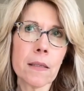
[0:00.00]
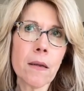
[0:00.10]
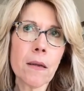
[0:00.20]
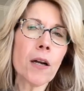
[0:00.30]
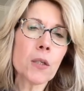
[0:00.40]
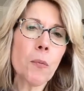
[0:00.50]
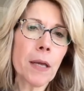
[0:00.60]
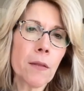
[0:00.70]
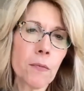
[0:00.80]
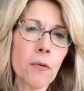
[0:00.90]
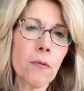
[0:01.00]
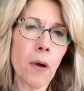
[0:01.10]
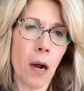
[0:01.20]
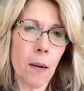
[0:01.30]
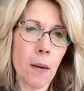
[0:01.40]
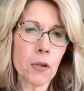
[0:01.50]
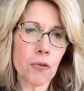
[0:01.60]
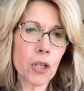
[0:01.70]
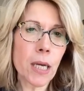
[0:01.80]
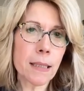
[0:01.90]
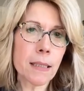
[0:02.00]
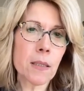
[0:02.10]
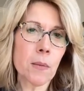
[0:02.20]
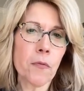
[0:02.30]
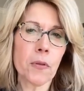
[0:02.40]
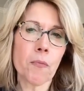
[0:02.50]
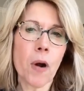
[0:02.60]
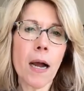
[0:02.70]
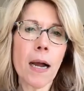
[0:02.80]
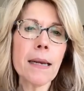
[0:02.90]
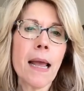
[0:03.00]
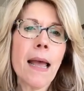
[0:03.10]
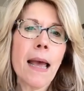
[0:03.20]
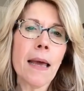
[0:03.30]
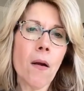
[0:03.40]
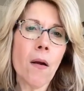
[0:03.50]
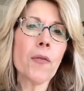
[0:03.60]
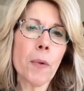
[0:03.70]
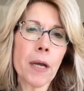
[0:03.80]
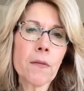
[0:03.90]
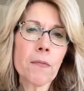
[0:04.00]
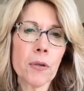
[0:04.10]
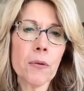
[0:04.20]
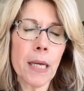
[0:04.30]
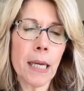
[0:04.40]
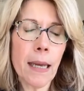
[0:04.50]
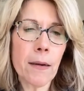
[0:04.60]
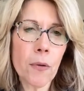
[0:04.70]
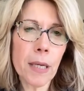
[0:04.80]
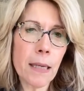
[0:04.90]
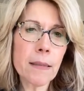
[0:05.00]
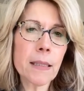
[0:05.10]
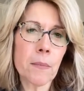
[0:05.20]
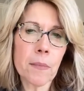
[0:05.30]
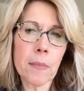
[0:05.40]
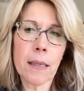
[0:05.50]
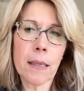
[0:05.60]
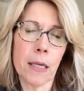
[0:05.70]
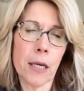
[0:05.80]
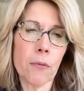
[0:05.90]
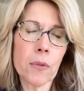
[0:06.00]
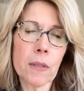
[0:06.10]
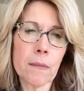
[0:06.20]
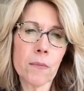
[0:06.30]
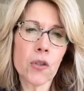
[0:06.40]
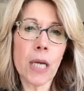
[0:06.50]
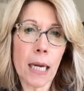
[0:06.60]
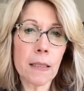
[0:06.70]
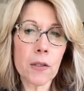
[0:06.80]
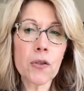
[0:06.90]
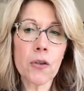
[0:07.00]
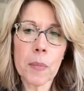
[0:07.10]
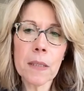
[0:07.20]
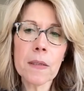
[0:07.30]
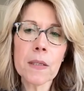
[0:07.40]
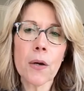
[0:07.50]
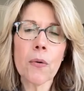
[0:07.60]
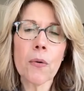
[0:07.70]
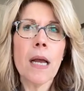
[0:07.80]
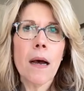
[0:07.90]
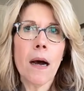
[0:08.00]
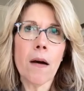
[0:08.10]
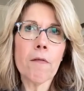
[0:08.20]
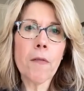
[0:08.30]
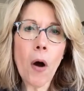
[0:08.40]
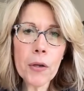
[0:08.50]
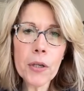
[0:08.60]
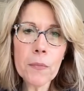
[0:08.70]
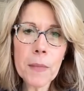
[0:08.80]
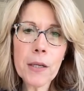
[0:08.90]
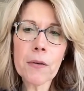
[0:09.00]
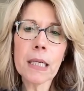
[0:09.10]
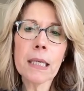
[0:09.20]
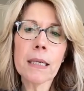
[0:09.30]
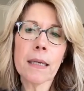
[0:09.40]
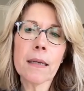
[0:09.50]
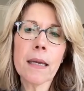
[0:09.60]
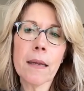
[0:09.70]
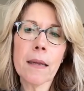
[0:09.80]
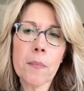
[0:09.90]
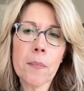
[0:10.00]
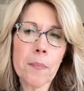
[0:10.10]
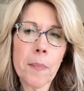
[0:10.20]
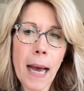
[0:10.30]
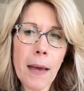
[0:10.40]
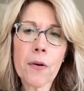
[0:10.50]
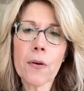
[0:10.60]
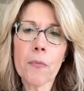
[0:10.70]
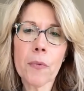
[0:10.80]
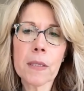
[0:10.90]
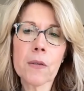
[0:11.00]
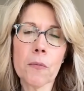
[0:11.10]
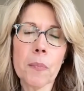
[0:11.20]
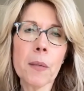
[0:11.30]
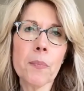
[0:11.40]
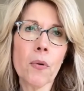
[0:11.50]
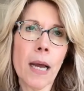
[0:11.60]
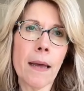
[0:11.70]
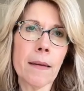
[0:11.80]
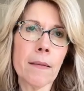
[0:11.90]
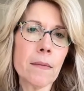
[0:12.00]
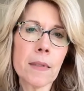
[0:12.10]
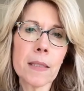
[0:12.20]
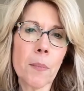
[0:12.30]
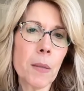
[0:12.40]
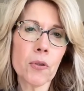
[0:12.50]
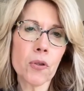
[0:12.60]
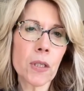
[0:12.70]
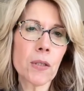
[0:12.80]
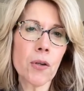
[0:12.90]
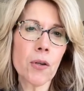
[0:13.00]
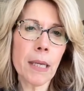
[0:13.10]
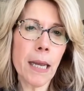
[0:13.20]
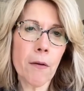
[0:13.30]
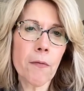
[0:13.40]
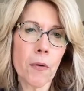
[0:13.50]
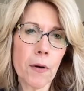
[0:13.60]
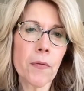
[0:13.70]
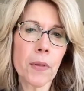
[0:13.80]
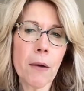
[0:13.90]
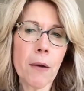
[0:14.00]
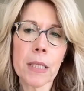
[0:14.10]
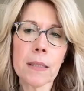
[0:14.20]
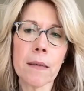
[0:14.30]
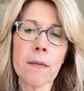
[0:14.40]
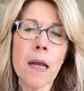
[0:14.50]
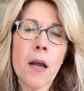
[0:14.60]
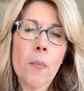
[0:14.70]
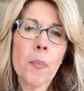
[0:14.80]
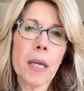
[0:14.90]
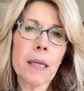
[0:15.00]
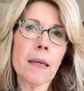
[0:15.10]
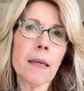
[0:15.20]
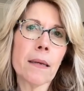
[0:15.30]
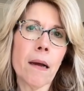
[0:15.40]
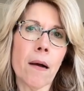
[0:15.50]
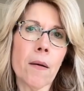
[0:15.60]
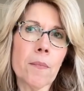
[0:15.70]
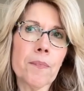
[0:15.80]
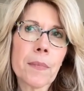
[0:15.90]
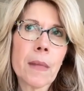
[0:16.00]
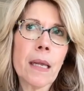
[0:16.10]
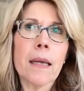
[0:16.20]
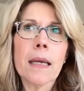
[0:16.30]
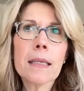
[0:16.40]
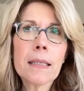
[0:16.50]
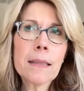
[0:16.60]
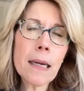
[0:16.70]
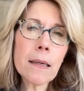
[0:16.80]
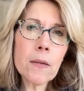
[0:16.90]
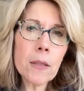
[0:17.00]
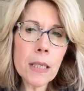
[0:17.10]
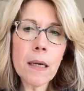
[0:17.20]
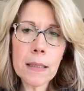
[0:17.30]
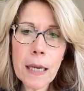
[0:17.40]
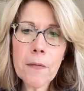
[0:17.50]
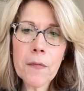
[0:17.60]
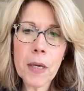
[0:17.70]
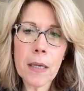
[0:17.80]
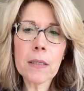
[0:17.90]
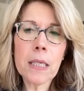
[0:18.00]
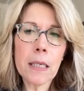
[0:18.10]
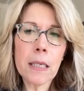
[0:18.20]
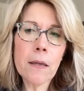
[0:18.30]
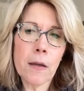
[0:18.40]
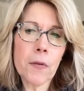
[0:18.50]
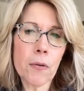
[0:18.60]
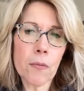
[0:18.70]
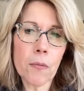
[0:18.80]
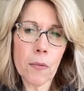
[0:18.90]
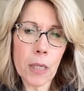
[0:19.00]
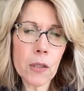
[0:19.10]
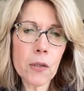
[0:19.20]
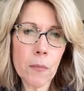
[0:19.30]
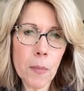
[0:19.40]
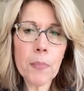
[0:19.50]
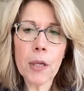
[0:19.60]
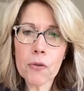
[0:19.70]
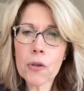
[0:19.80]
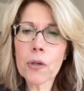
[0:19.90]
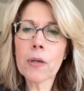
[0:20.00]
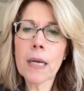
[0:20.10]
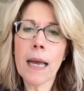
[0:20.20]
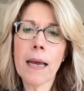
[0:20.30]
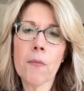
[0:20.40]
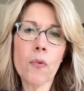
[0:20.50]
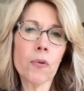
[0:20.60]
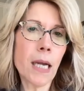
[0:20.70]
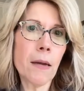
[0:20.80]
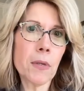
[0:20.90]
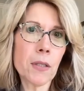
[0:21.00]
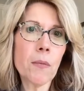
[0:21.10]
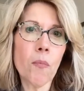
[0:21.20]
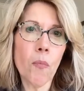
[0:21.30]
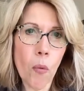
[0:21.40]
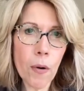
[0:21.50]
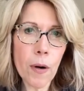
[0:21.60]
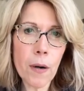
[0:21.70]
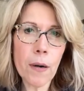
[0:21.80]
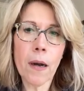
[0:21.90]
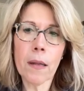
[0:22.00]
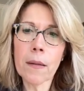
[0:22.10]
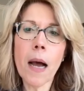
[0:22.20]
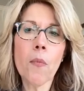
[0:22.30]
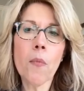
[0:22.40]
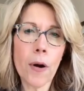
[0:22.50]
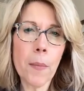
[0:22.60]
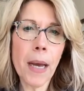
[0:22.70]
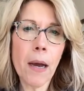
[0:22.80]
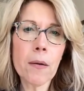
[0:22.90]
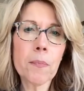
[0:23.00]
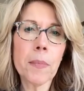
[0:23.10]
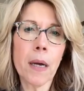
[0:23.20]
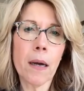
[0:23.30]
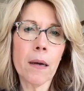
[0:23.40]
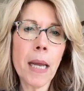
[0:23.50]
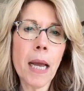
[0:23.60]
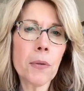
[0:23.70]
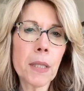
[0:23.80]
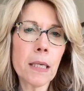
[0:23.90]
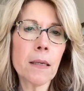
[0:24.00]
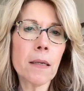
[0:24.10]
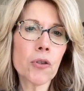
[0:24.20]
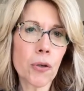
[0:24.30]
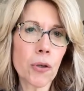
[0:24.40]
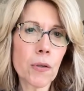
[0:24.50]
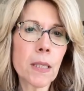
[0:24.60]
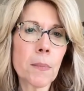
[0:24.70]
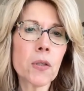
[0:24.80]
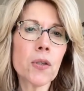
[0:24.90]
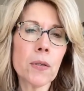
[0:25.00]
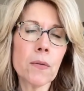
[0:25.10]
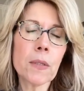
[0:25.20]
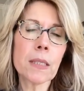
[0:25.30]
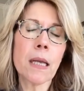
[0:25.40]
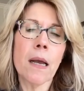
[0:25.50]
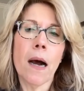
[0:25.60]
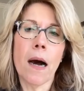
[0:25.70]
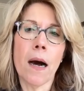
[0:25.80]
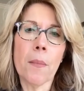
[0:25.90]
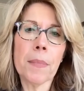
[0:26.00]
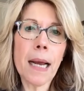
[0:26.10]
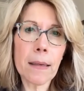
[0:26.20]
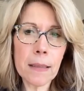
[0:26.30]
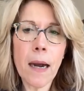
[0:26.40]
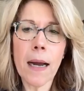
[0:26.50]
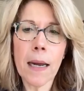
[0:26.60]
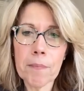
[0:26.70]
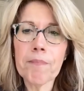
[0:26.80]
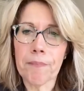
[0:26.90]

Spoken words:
on its way through your GI system for the ride, and on the way through it can create some, GI disturbance. So volume that you're eating can matter with certain people, and some people just don't care for it for that reason. But it's technically a safe thing to eat if you're concerned about blood sugar. And we'll dive into a lot more about healthy sugar substitutes next time.